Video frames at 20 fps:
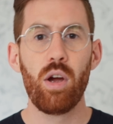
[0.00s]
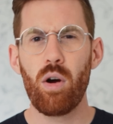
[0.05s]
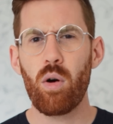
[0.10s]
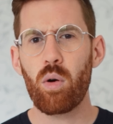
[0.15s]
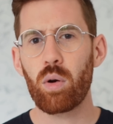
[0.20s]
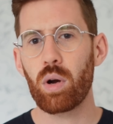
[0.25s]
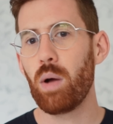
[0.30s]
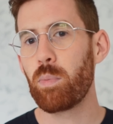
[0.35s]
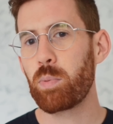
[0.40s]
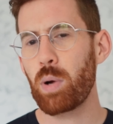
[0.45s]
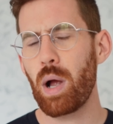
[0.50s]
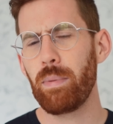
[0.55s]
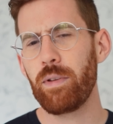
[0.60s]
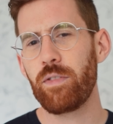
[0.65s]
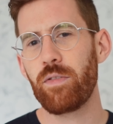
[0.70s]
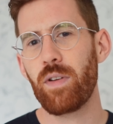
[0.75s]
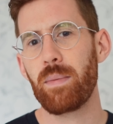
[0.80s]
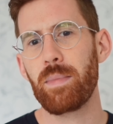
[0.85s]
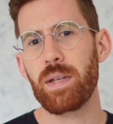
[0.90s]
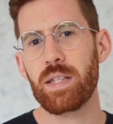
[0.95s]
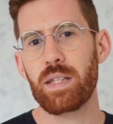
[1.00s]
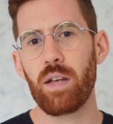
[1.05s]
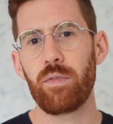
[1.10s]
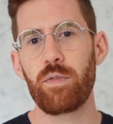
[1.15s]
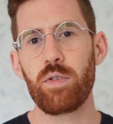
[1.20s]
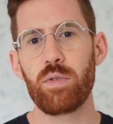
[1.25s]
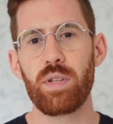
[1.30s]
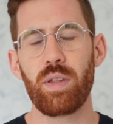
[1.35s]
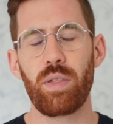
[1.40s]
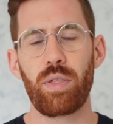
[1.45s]
Or I'll probably find myself
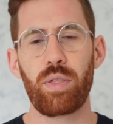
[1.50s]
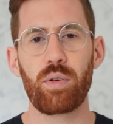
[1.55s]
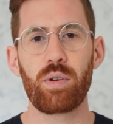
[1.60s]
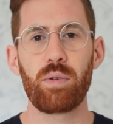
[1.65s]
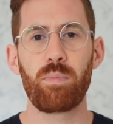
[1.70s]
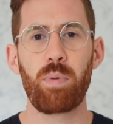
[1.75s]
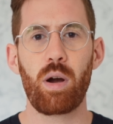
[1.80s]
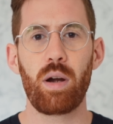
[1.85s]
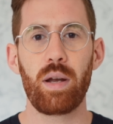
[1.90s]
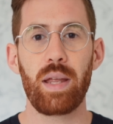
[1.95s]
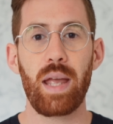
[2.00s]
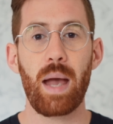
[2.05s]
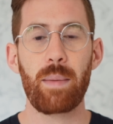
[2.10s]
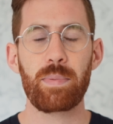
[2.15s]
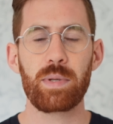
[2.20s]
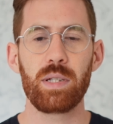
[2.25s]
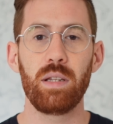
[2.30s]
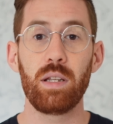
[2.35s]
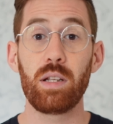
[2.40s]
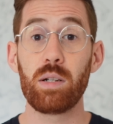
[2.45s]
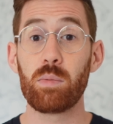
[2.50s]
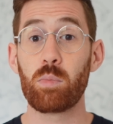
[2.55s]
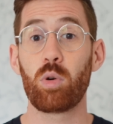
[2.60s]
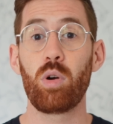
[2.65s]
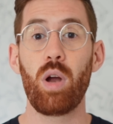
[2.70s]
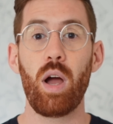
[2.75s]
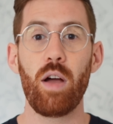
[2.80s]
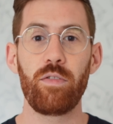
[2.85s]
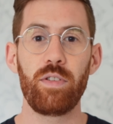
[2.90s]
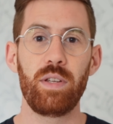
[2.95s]
using third-party apps a little
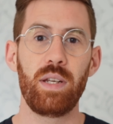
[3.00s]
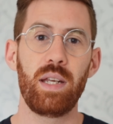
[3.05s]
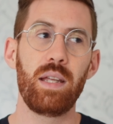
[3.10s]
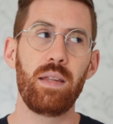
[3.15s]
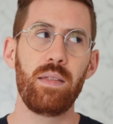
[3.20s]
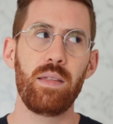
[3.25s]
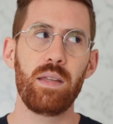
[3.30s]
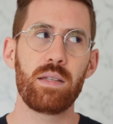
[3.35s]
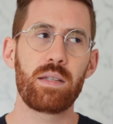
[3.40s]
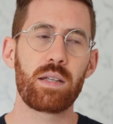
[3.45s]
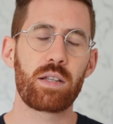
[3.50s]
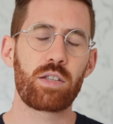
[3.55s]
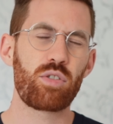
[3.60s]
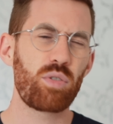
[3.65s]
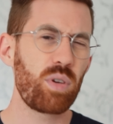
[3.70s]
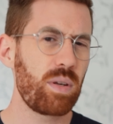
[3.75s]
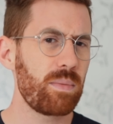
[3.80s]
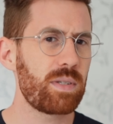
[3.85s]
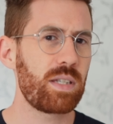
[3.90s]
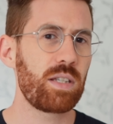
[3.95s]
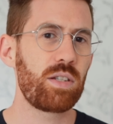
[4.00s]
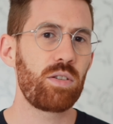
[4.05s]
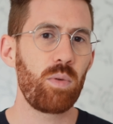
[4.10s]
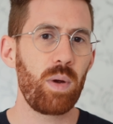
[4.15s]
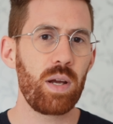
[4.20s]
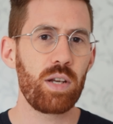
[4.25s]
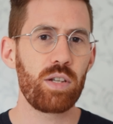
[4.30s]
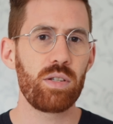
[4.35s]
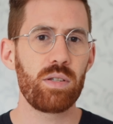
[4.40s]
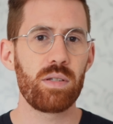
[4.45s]
more often in these extreme
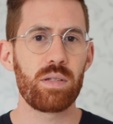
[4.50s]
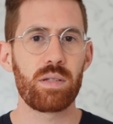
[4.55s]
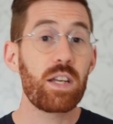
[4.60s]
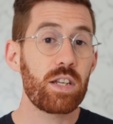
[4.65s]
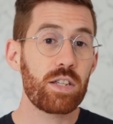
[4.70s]
situations,